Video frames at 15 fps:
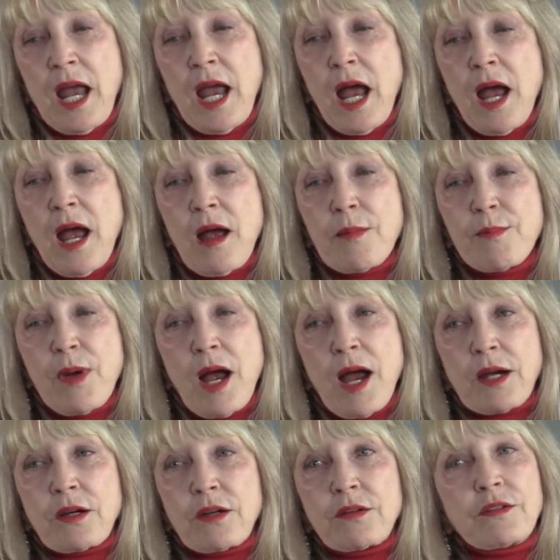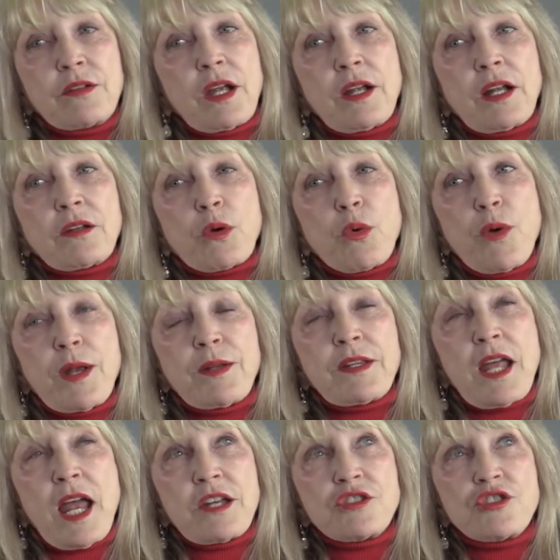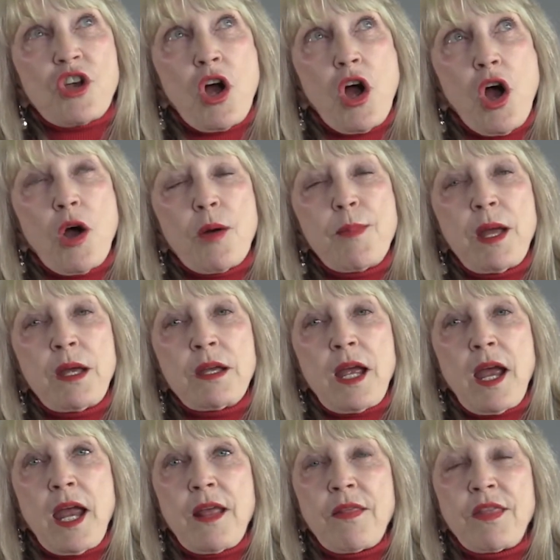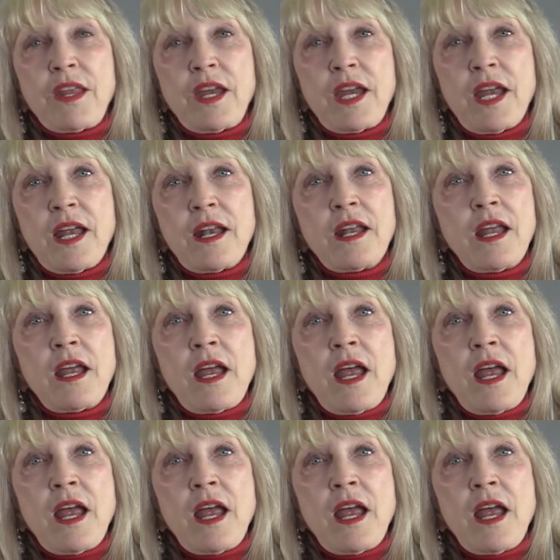I quit that job, and then